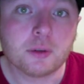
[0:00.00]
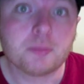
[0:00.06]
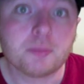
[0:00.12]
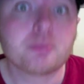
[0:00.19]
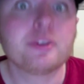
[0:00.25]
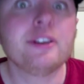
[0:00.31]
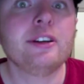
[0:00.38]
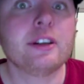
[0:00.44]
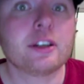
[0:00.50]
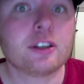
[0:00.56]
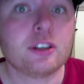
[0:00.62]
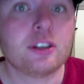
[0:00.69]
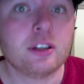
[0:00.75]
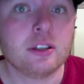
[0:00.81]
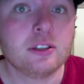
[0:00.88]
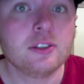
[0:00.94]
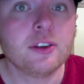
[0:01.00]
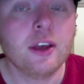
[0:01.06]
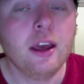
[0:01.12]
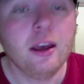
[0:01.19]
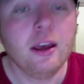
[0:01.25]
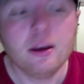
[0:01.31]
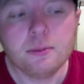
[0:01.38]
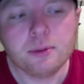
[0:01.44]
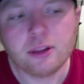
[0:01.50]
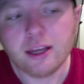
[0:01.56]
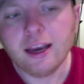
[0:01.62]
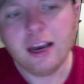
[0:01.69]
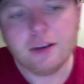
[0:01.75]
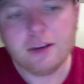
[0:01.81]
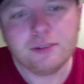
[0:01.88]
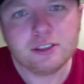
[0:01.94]
predictions, but they
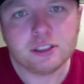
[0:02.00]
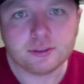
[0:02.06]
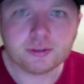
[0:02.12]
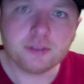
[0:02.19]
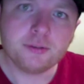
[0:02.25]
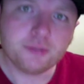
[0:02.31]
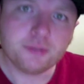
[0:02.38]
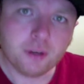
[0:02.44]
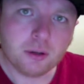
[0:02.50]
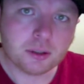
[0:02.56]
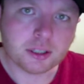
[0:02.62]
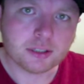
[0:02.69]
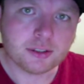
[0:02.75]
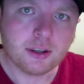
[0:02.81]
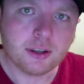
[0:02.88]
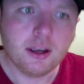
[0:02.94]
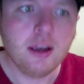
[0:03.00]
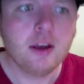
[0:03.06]
have a different focus.